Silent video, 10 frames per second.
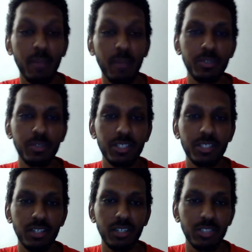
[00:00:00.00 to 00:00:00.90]
doing a match
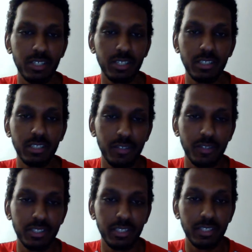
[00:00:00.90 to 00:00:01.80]
prediction on
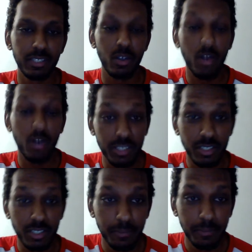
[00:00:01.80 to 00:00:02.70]
Chelsea versus
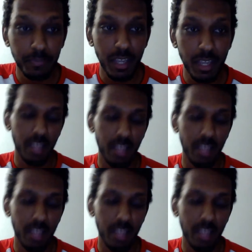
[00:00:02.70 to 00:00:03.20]
Arsenal.